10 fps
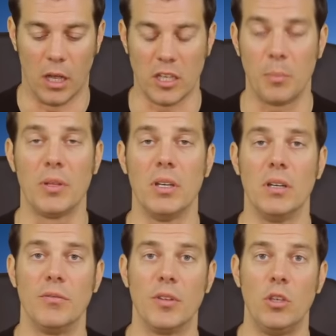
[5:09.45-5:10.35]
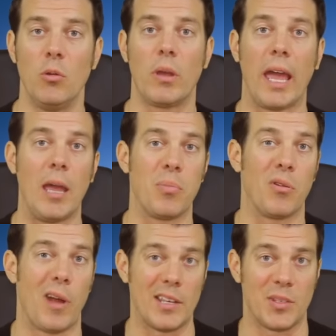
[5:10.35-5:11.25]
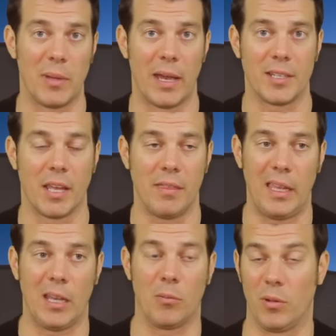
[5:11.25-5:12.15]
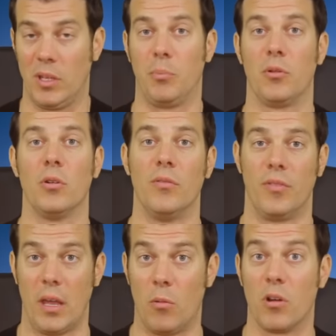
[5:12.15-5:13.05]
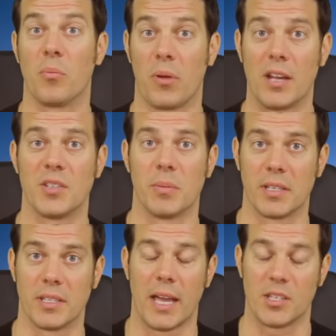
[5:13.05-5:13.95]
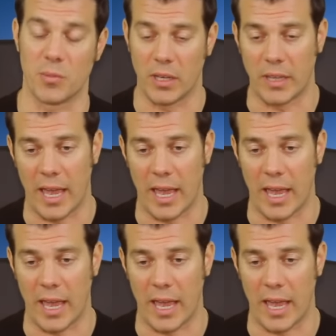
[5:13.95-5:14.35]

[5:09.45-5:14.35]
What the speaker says: a couple of UK prospects, I think, really proved they weren't prospects last week.